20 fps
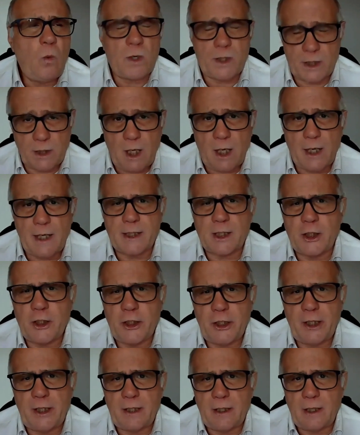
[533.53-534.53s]
was not as
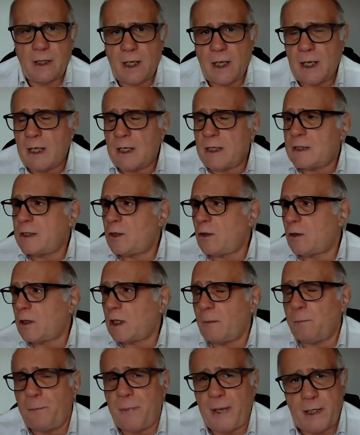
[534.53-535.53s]
good as
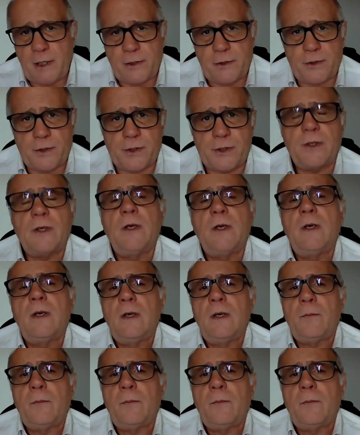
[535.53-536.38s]
your competitor's